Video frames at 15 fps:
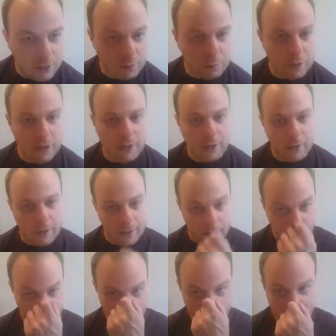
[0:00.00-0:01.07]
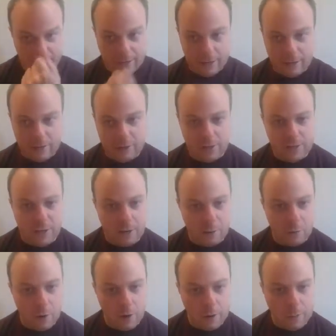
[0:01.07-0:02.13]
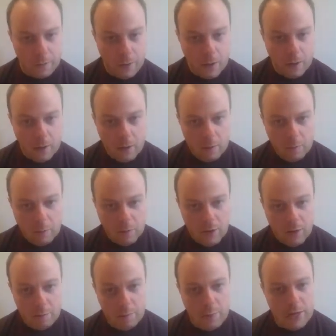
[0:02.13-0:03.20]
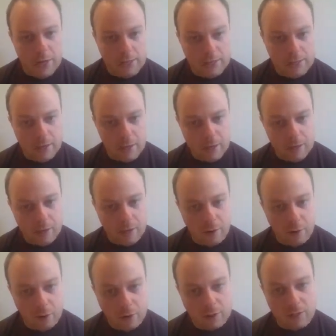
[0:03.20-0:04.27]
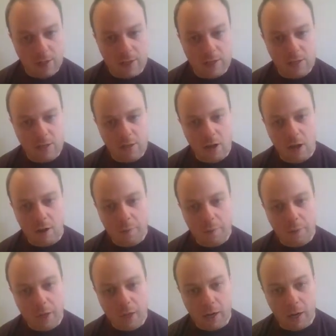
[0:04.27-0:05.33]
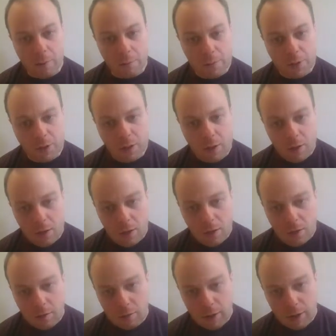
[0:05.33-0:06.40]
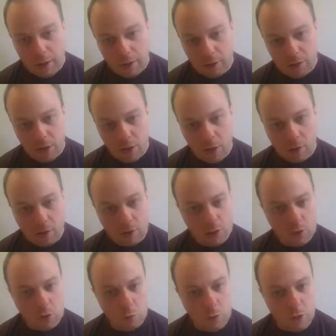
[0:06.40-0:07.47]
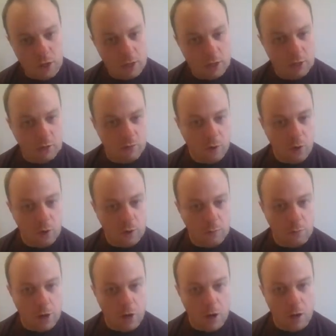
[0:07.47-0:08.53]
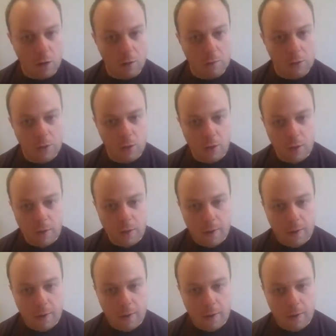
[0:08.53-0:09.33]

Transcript: me as being an interesting one. Pretty basic, you know, looks like stock pickups, regular toggle switch, volume knobs,